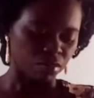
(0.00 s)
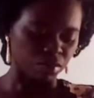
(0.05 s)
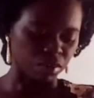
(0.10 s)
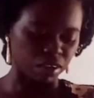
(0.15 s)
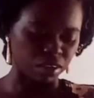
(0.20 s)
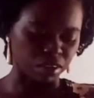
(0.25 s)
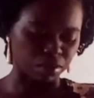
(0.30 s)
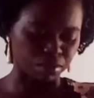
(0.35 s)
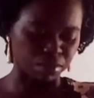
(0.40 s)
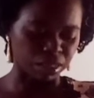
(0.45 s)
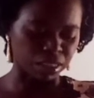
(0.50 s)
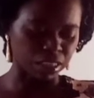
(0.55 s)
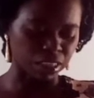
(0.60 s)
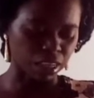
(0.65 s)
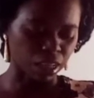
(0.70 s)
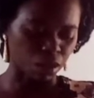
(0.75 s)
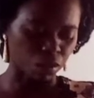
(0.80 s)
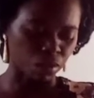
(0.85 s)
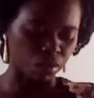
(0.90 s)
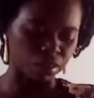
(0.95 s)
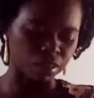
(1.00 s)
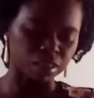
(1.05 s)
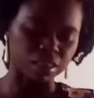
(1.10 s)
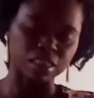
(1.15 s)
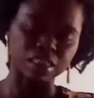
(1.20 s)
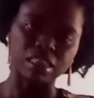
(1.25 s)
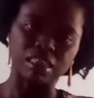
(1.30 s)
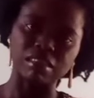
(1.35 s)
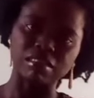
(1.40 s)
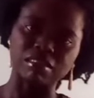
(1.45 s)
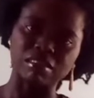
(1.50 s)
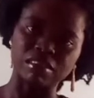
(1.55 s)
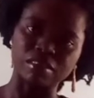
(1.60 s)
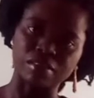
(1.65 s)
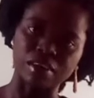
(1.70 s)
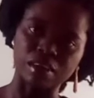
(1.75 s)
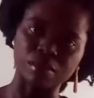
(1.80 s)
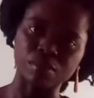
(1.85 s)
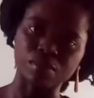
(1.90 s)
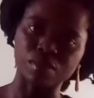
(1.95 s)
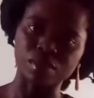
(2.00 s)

fundamental quantities, derived